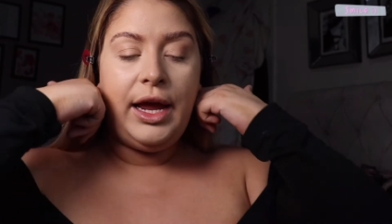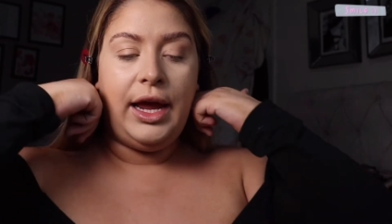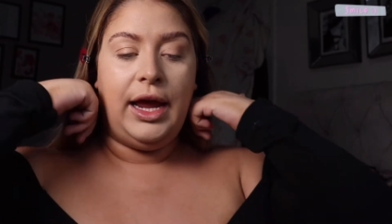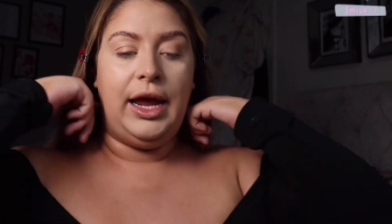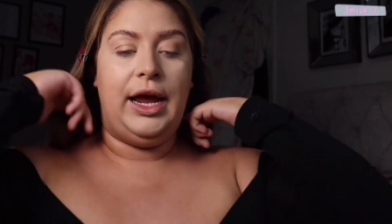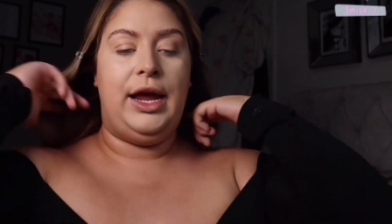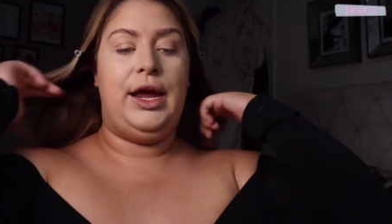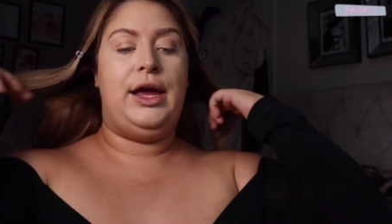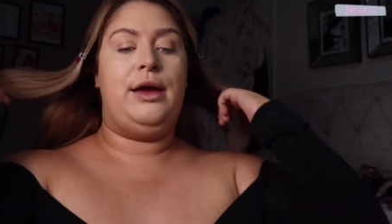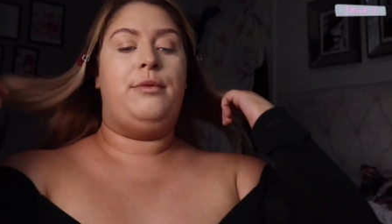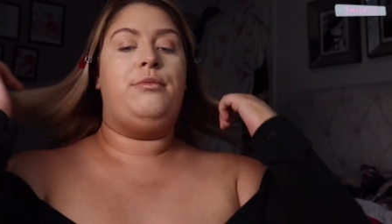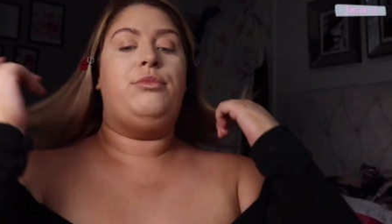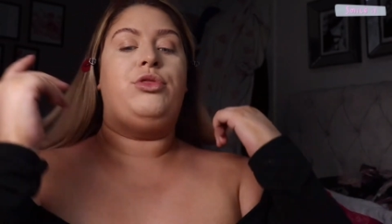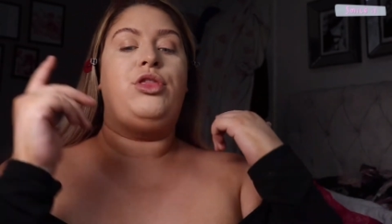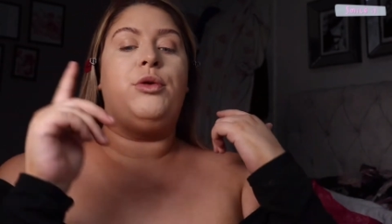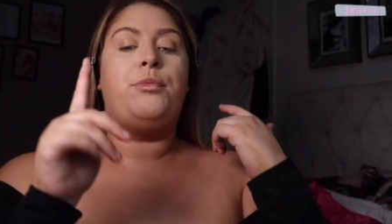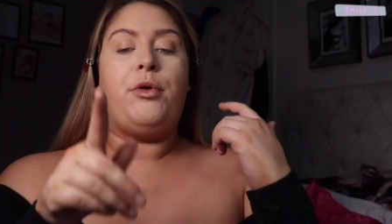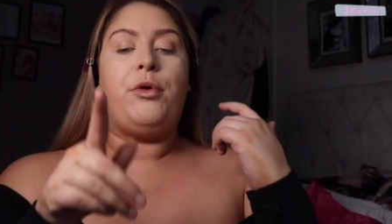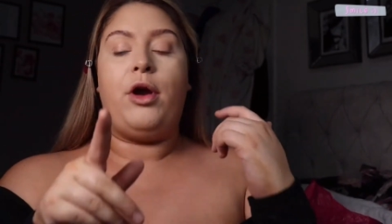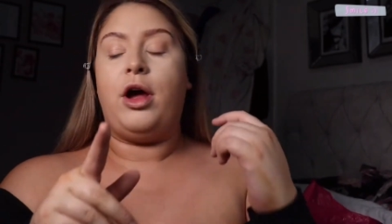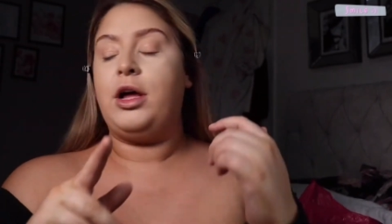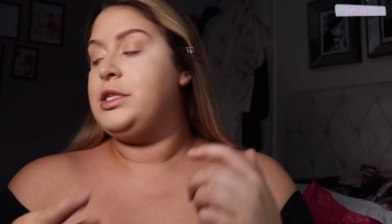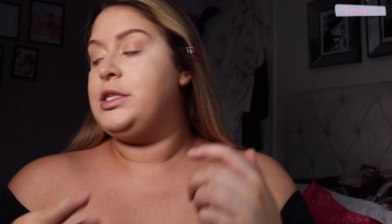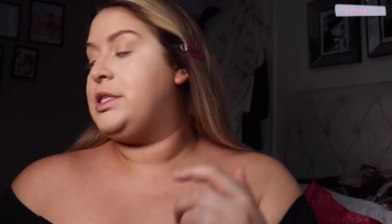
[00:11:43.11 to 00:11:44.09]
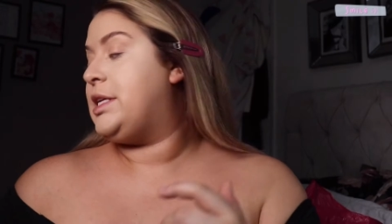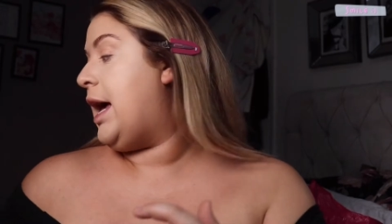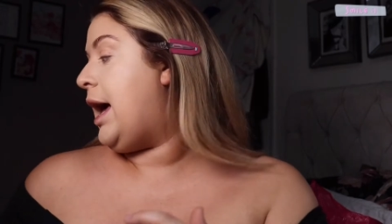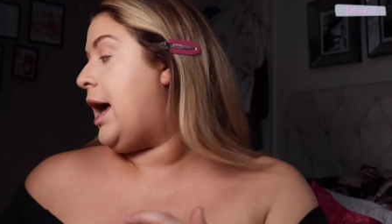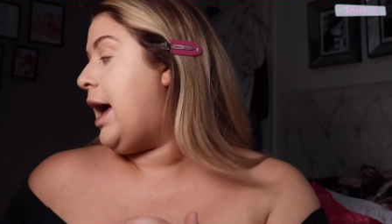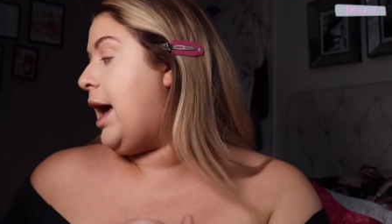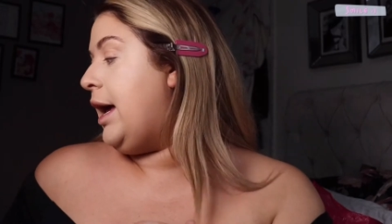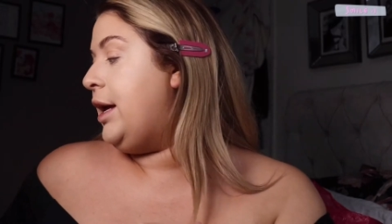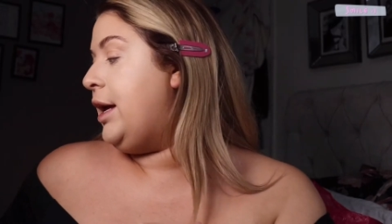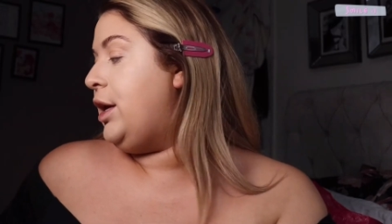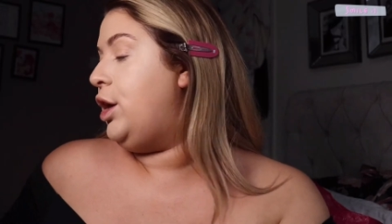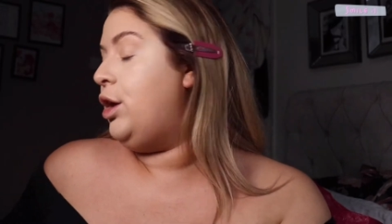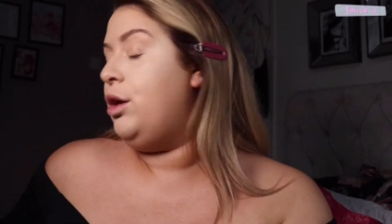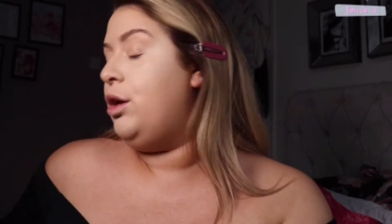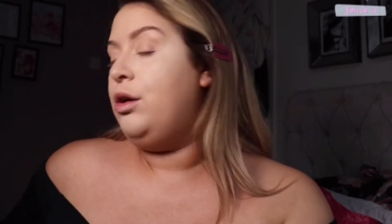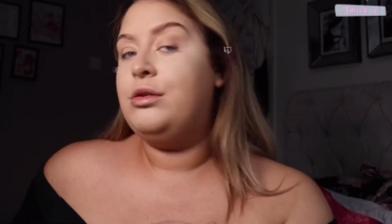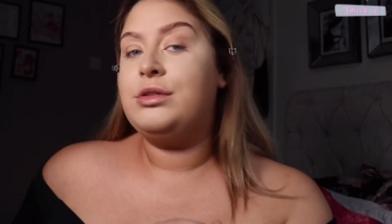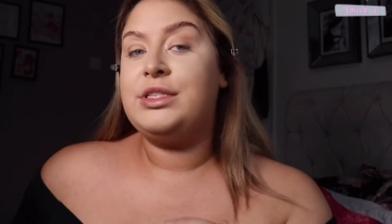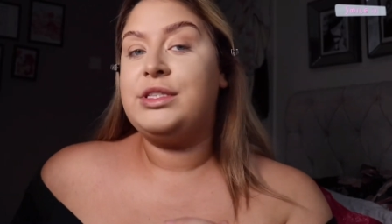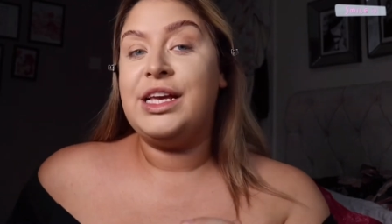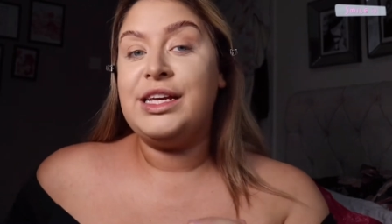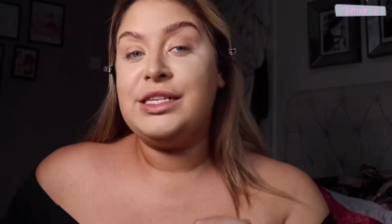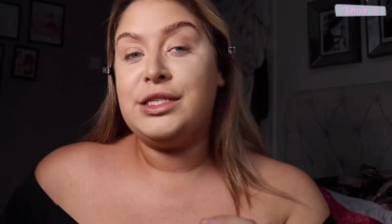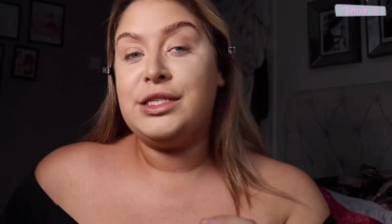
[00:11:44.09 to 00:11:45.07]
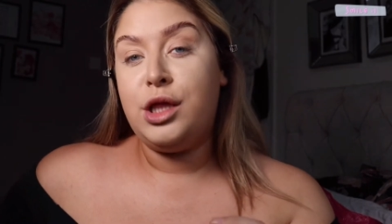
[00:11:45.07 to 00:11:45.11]
um, the bronzer I
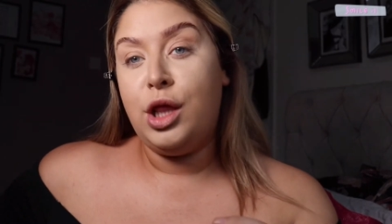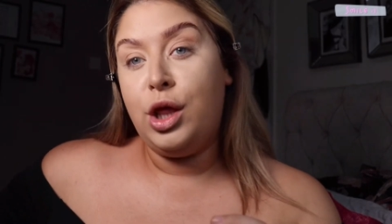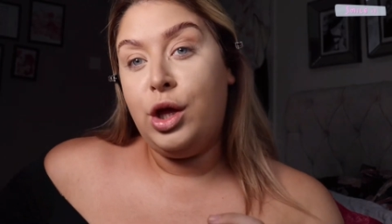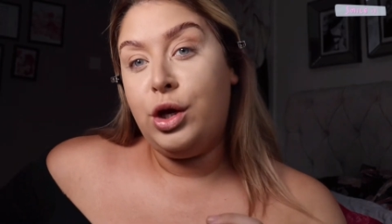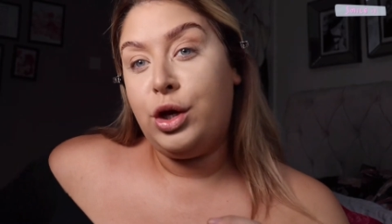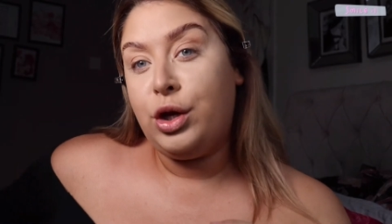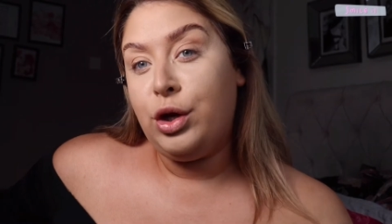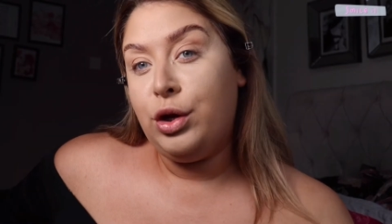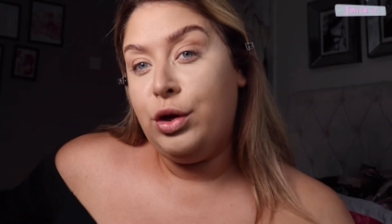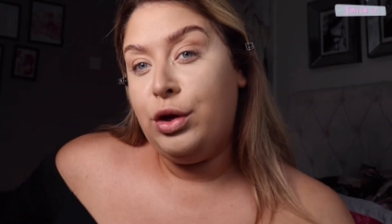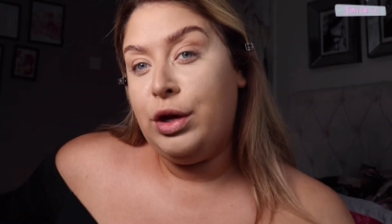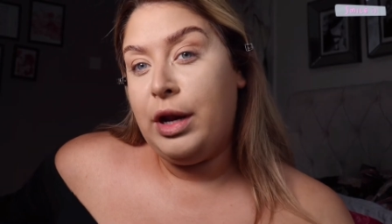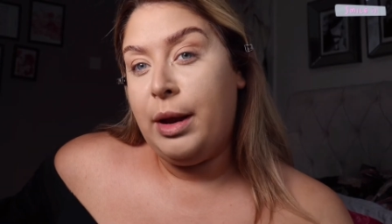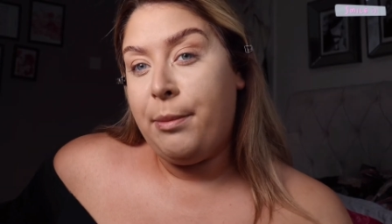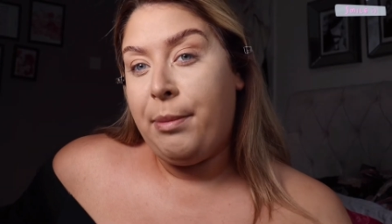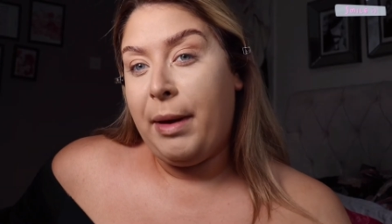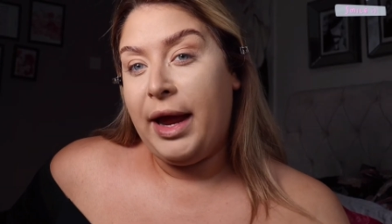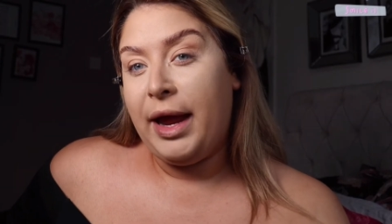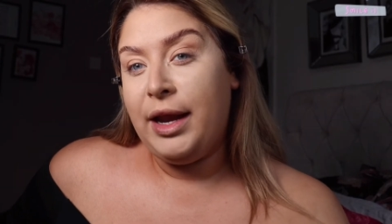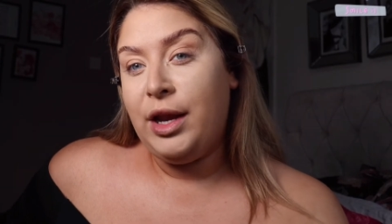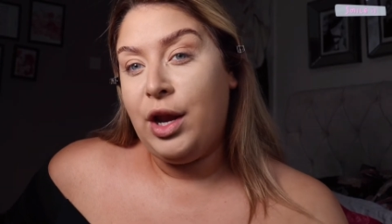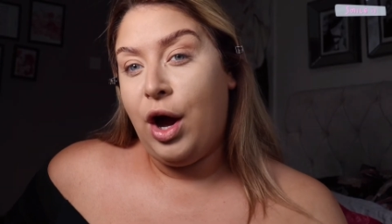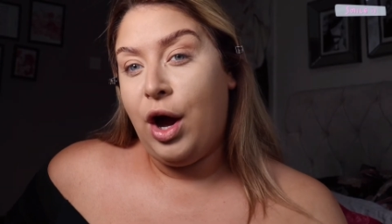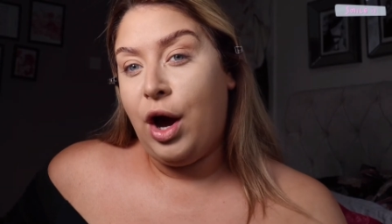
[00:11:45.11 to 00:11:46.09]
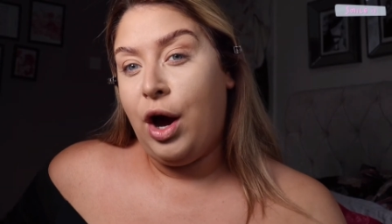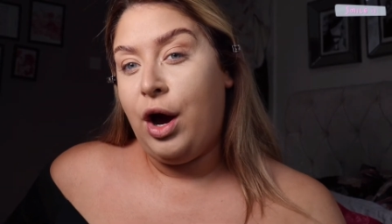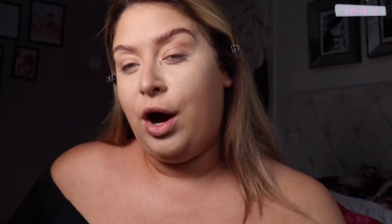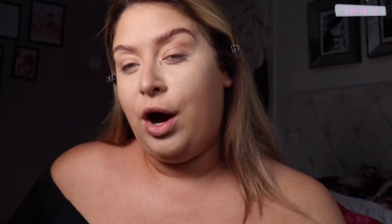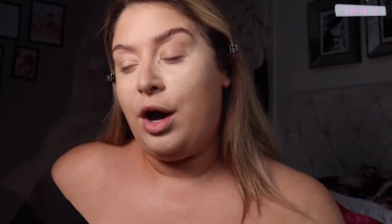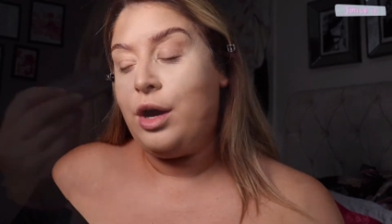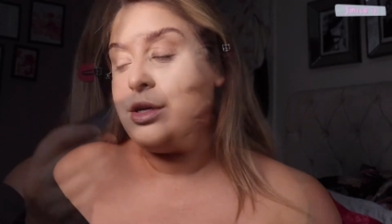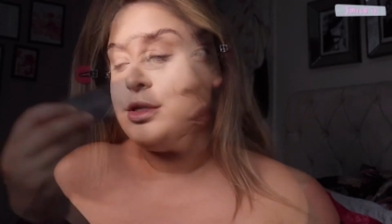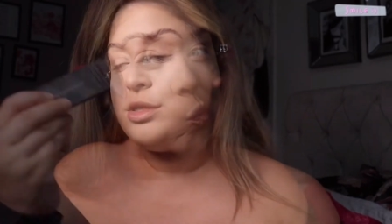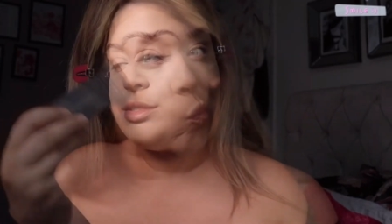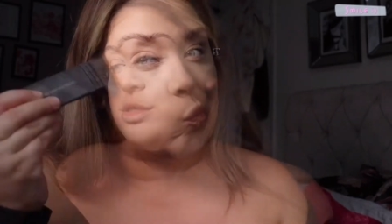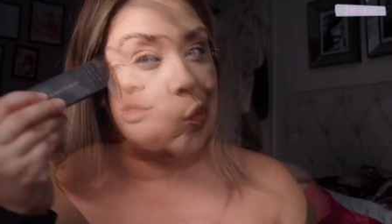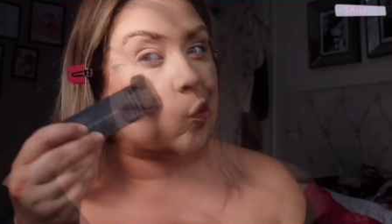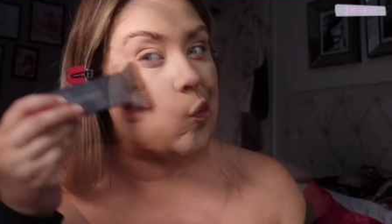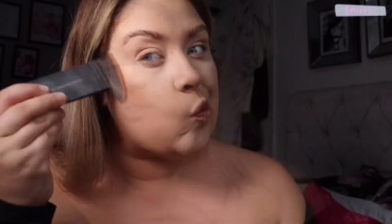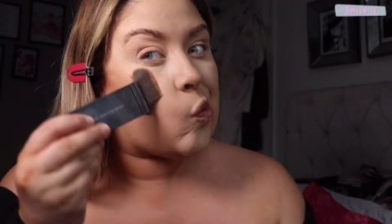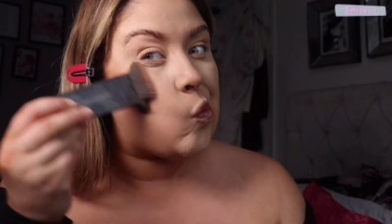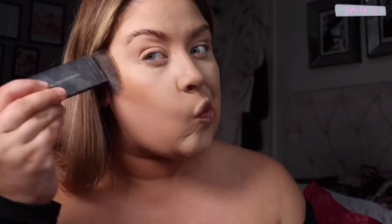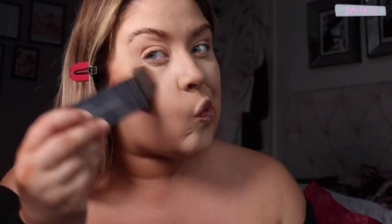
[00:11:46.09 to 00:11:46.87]
use is Laguna by NARS I just